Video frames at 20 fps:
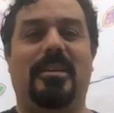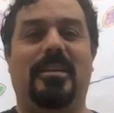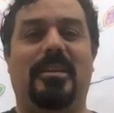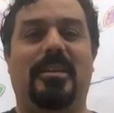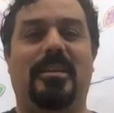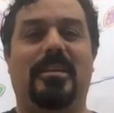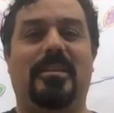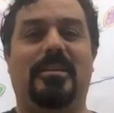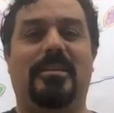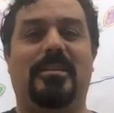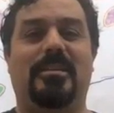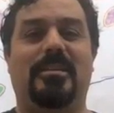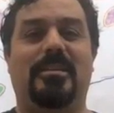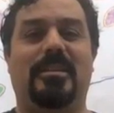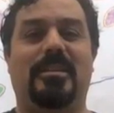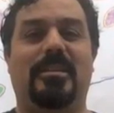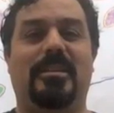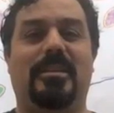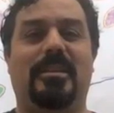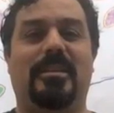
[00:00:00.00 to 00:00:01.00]
Let's
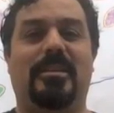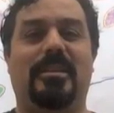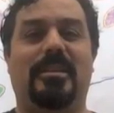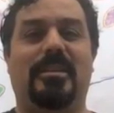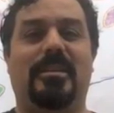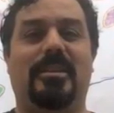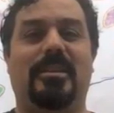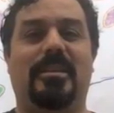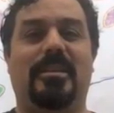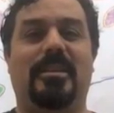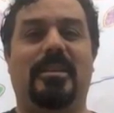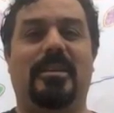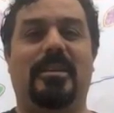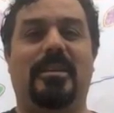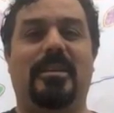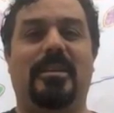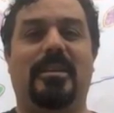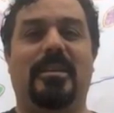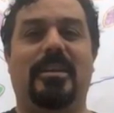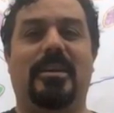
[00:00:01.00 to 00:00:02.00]
see.
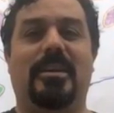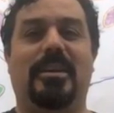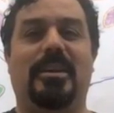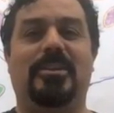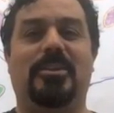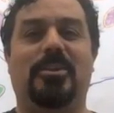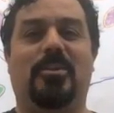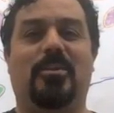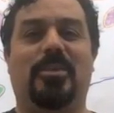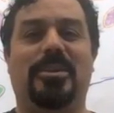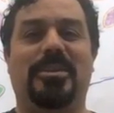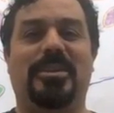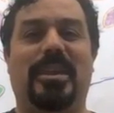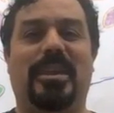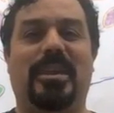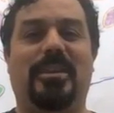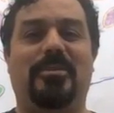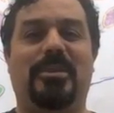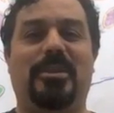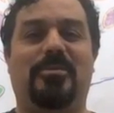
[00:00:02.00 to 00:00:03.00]
I don't want to
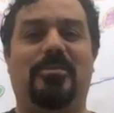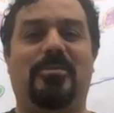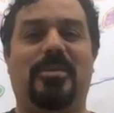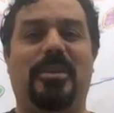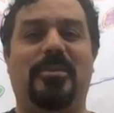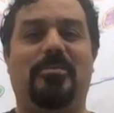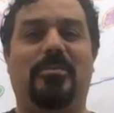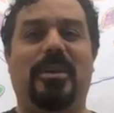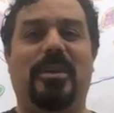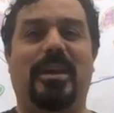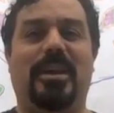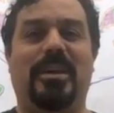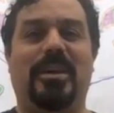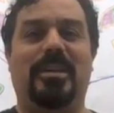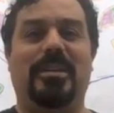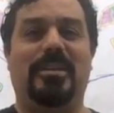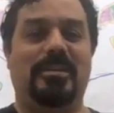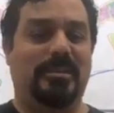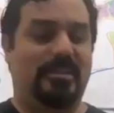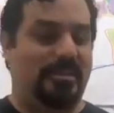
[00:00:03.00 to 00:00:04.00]
have any
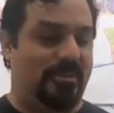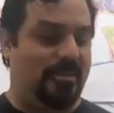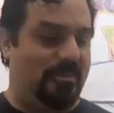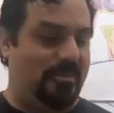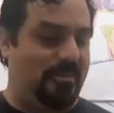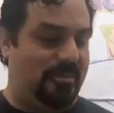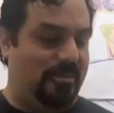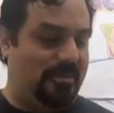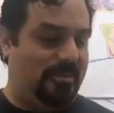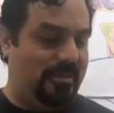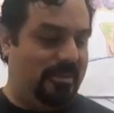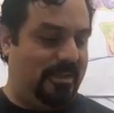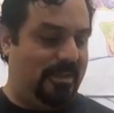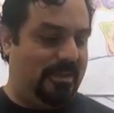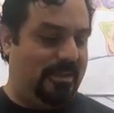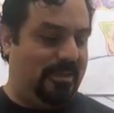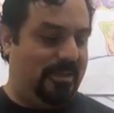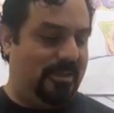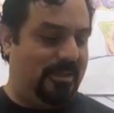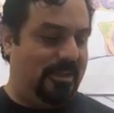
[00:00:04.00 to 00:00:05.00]
feedback. So
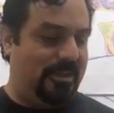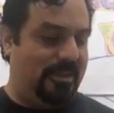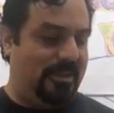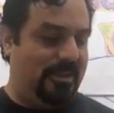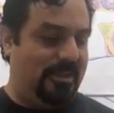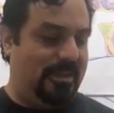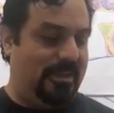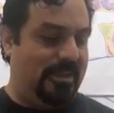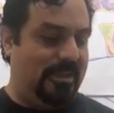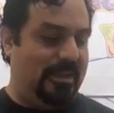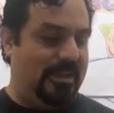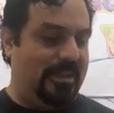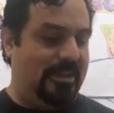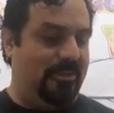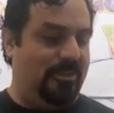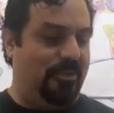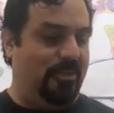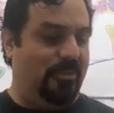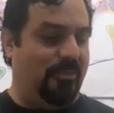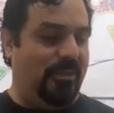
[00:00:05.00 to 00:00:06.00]
let's see. I
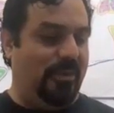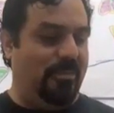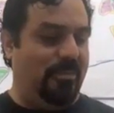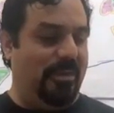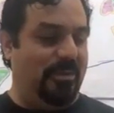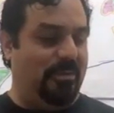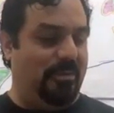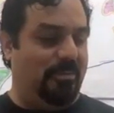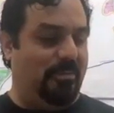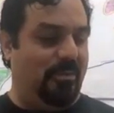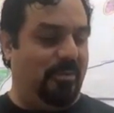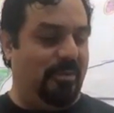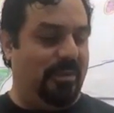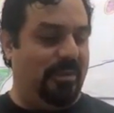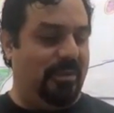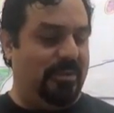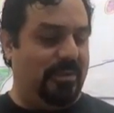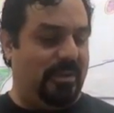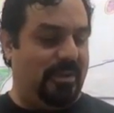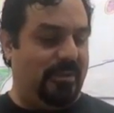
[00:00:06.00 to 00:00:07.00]
don't know if I'll be able to pull
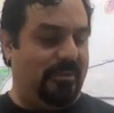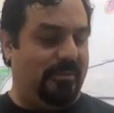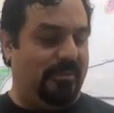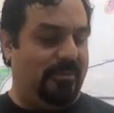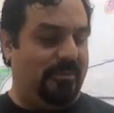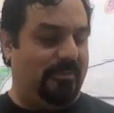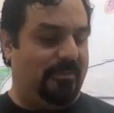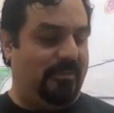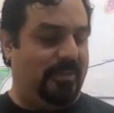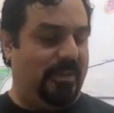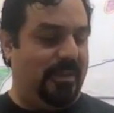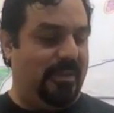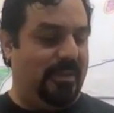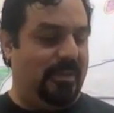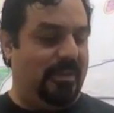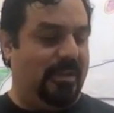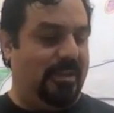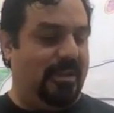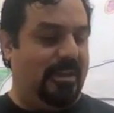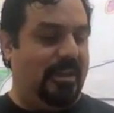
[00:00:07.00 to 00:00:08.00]
this off.
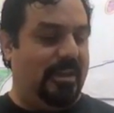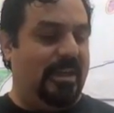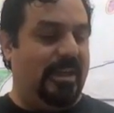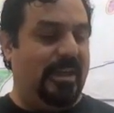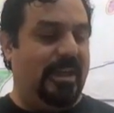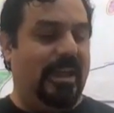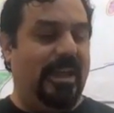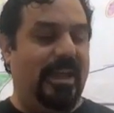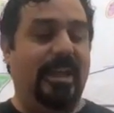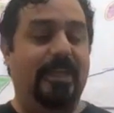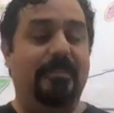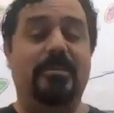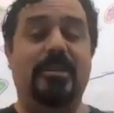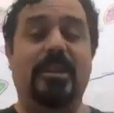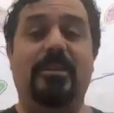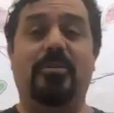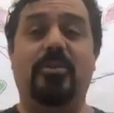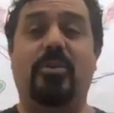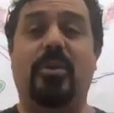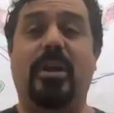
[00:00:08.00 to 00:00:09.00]
Again,
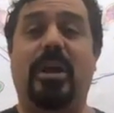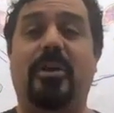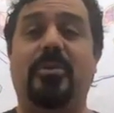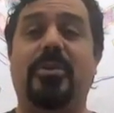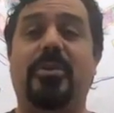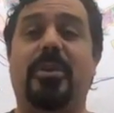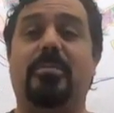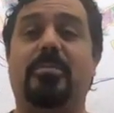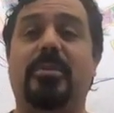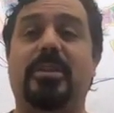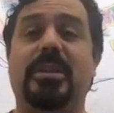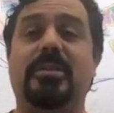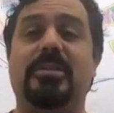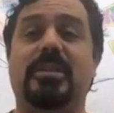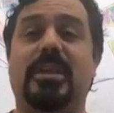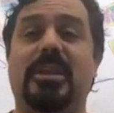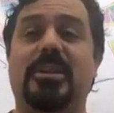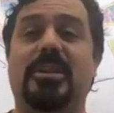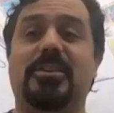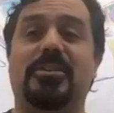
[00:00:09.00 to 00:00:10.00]
if you're out there, please
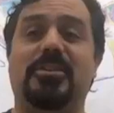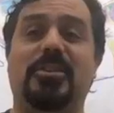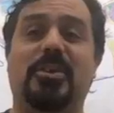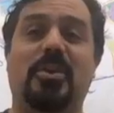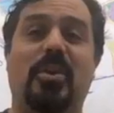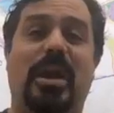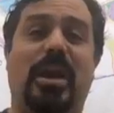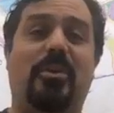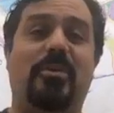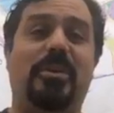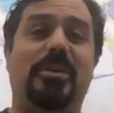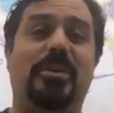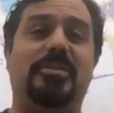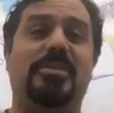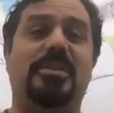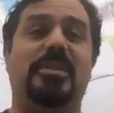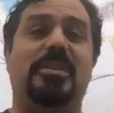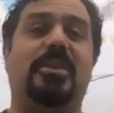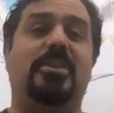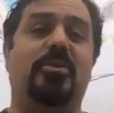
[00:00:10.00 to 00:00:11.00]
let us know. How is
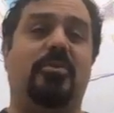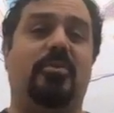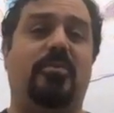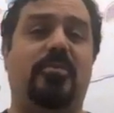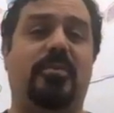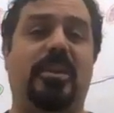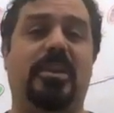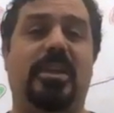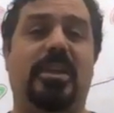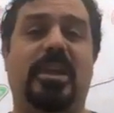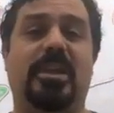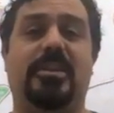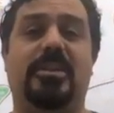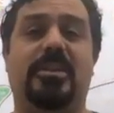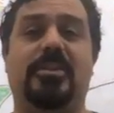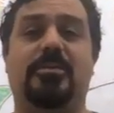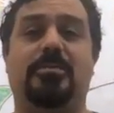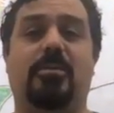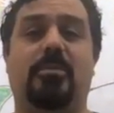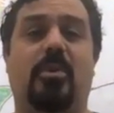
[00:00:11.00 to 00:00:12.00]
it that you're feeling at
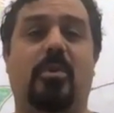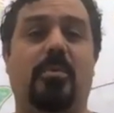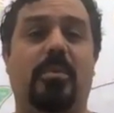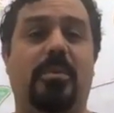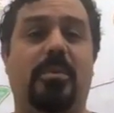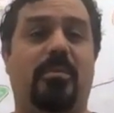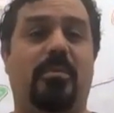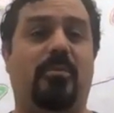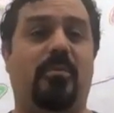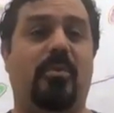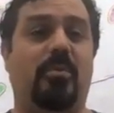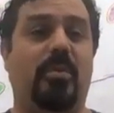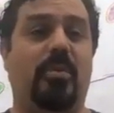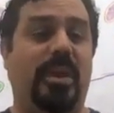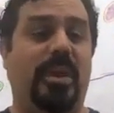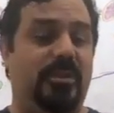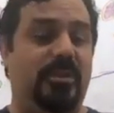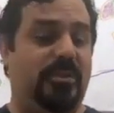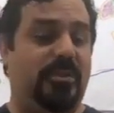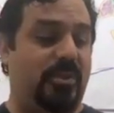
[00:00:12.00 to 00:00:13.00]
this moment before we
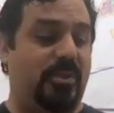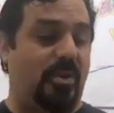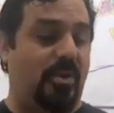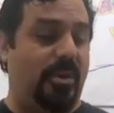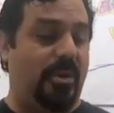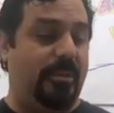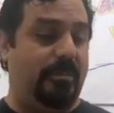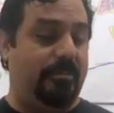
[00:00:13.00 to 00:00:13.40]
get started?